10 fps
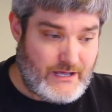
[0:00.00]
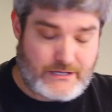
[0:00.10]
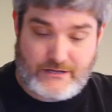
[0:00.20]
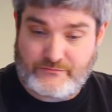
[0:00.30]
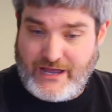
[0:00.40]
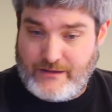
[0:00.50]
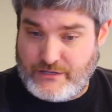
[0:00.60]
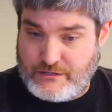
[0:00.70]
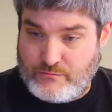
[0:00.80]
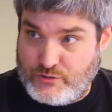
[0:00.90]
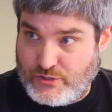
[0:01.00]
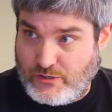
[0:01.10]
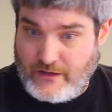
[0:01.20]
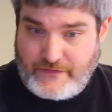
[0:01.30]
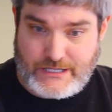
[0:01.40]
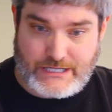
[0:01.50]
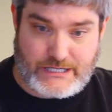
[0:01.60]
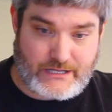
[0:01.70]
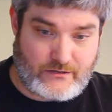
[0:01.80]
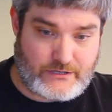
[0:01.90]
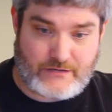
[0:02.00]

Sometimes it's mutual auth cell.